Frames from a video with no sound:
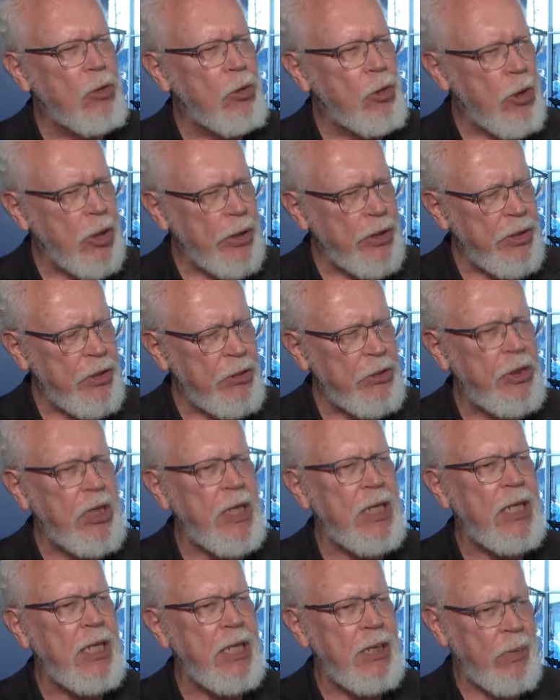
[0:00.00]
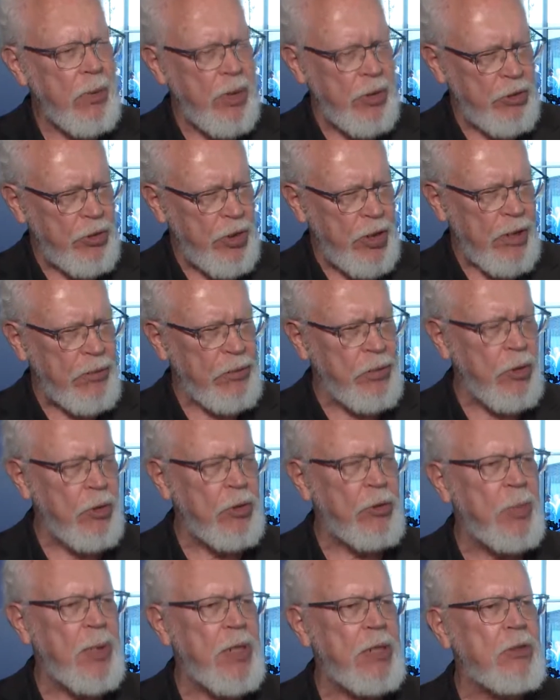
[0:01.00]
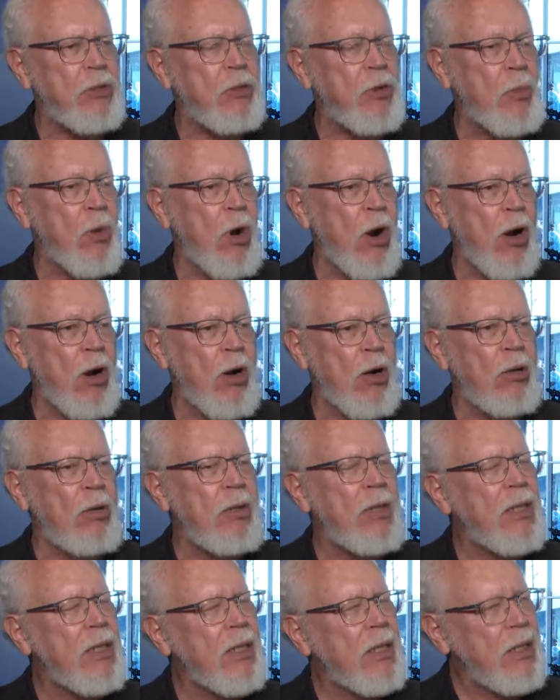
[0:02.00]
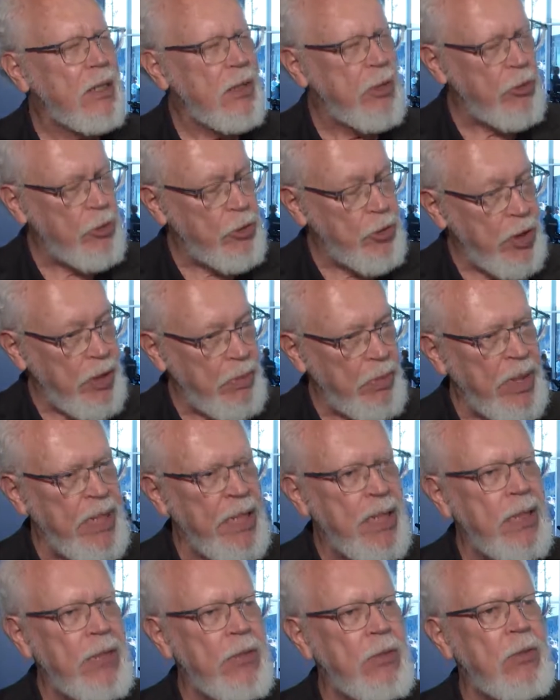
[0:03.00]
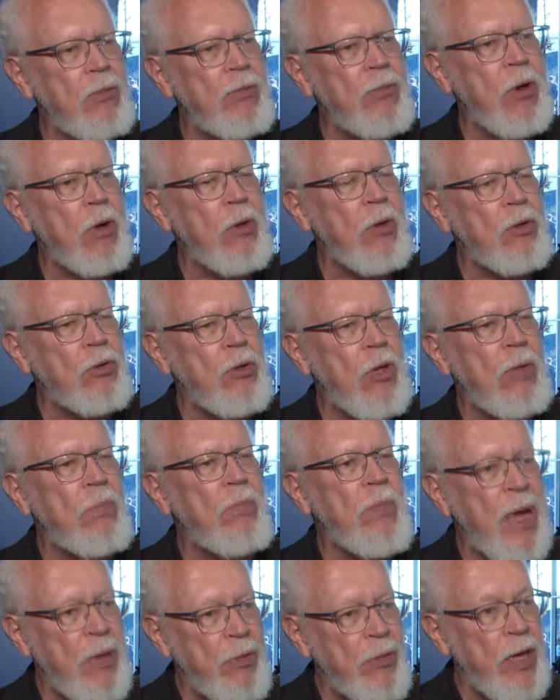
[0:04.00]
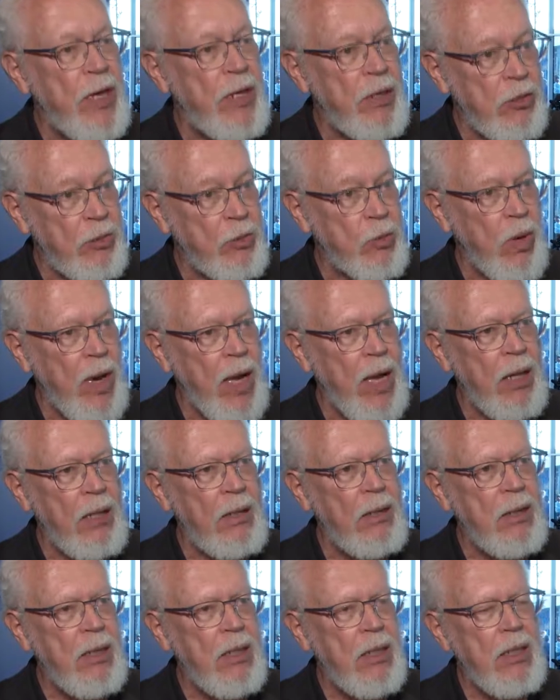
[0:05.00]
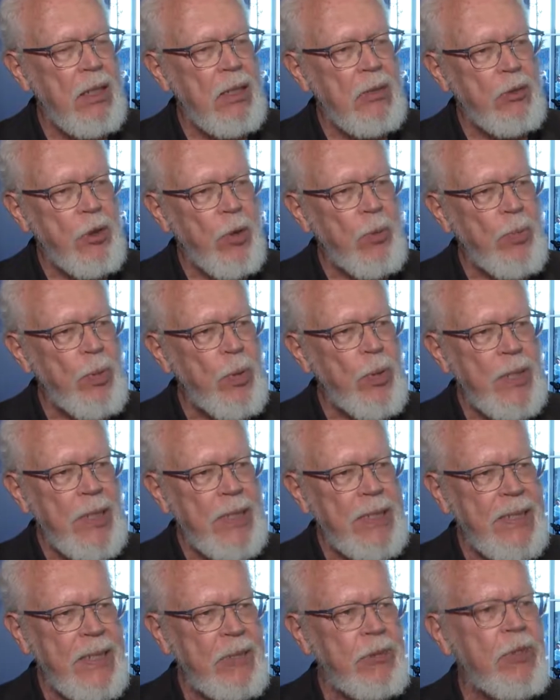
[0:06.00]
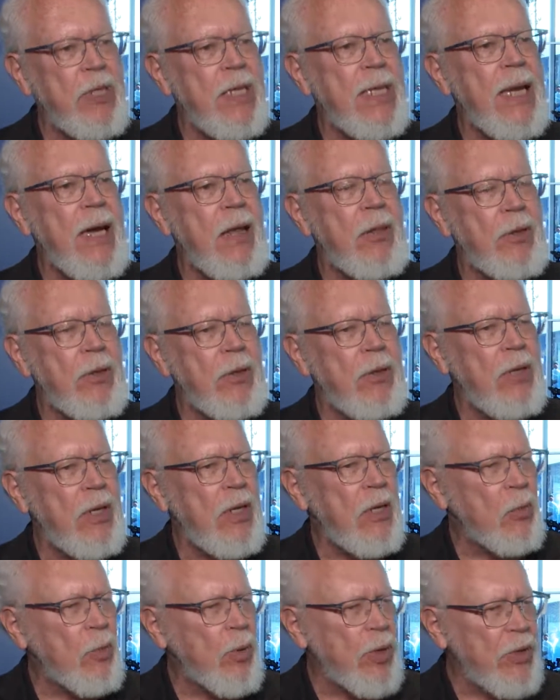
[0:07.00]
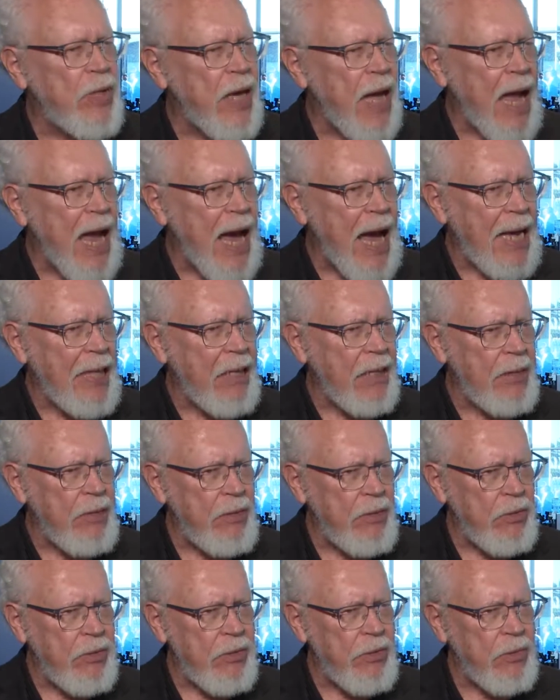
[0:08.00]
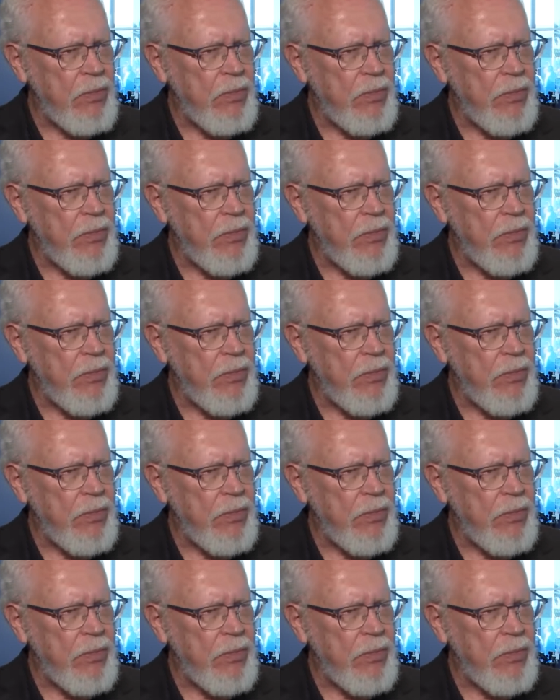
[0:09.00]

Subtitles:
Look to see when she gives her speech tomorrow, does she begin to focus on methane as well? So putting this together with islands,